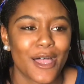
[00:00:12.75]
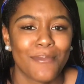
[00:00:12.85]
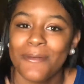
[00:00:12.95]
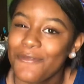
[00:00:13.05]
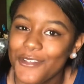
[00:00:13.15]

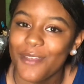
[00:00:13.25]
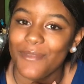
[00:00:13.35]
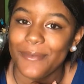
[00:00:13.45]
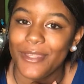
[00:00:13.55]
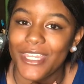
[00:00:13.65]
Maybe for some
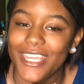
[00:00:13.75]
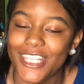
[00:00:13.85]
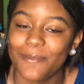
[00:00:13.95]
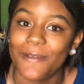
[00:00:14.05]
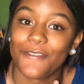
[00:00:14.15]
people it
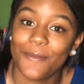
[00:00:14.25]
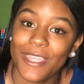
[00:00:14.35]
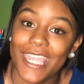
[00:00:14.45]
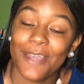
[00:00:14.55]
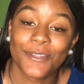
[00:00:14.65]
is, but for
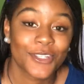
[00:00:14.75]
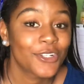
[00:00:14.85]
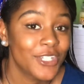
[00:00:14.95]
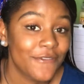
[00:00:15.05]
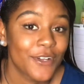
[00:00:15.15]
me it was a
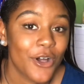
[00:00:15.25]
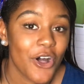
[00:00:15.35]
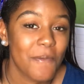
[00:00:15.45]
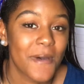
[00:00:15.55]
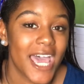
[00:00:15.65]
little
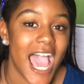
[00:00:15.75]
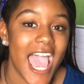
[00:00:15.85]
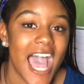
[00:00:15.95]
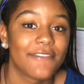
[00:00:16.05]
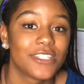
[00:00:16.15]
difficult, but
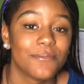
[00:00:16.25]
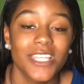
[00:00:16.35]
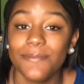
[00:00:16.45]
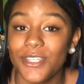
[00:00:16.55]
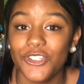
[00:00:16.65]
I have some
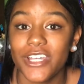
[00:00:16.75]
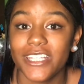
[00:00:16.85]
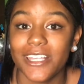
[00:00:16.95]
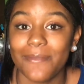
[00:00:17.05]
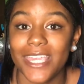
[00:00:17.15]
tips and
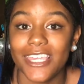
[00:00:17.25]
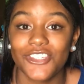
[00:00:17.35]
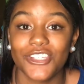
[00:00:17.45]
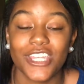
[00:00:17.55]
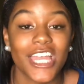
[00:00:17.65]
tricks that make
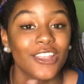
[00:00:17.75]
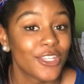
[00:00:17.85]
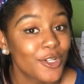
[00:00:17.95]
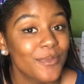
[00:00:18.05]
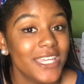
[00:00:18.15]
it just a
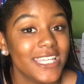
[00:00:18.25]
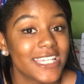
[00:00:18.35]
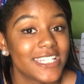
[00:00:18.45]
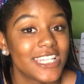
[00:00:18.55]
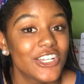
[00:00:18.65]
little bit
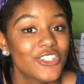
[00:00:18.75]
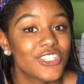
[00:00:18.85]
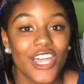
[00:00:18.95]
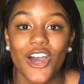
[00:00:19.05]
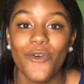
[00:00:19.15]
easier,
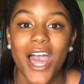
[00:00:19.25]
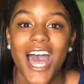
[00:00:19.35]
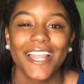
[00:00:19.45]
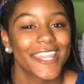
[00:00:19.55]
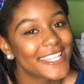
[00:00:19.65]
so
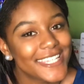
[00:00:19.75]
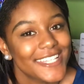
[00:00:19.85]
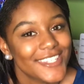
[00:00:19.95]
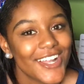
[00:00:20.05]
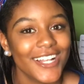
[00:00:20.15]
let's
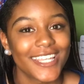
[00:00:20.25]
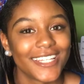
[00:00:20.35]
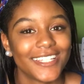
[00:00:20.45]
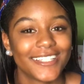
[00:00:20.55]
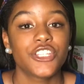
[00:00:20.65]
get
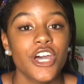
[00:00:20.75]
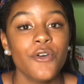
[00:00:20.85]
started. So